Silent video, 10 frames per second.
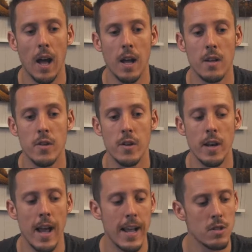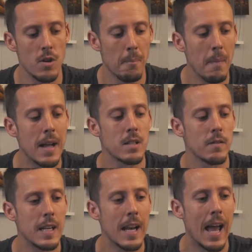unit. It's not
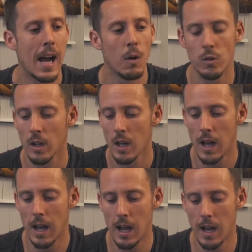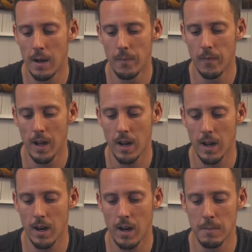massively loud.
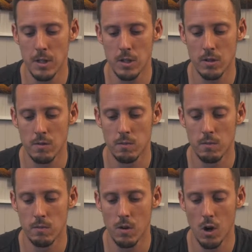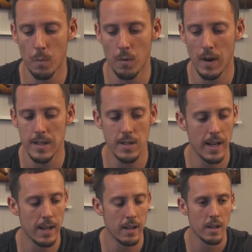Let me just operate
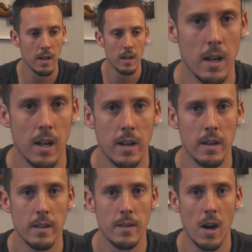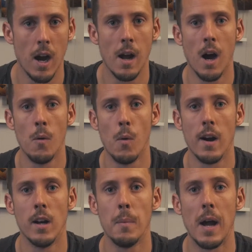it. I'm
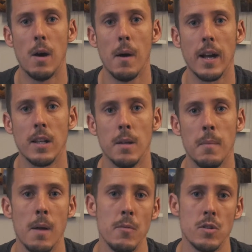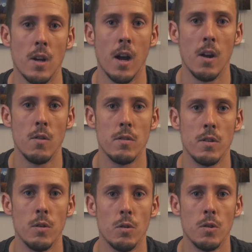wearing a lapel mic at the moment, so
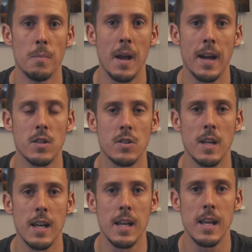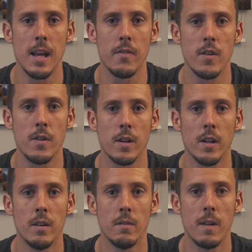you'll be able to see if you
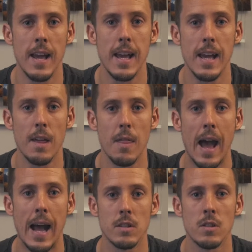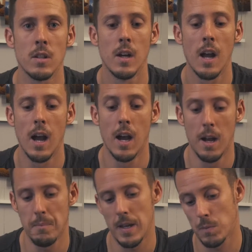can hear that.
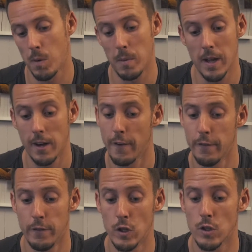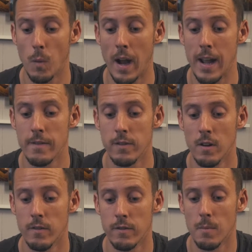That's probably only a foot away
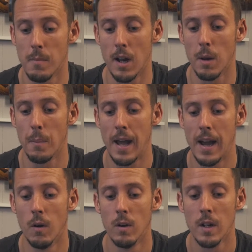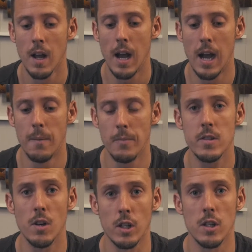from my lapel.
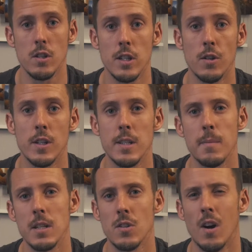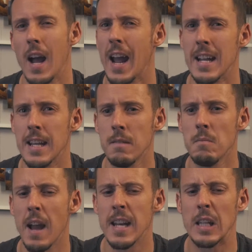It's not hugely noisy, but it's not any
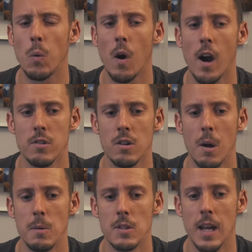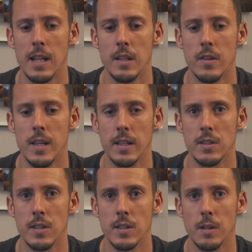quieter, I would say, than the
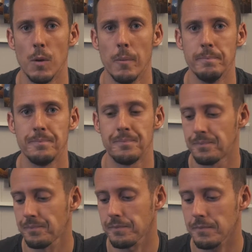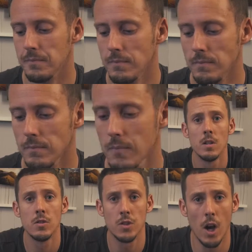existing one.
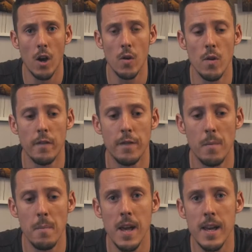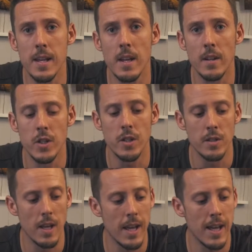So for me,
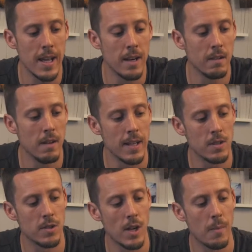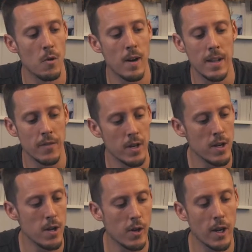just in summary, the
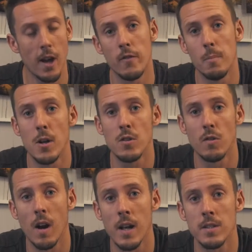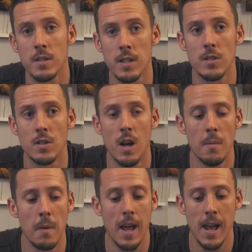new Konova motorised
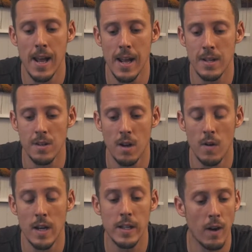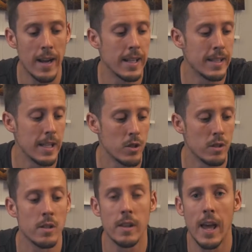system is a really great
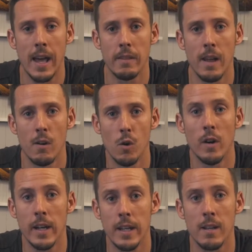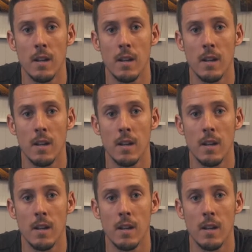addition to their already,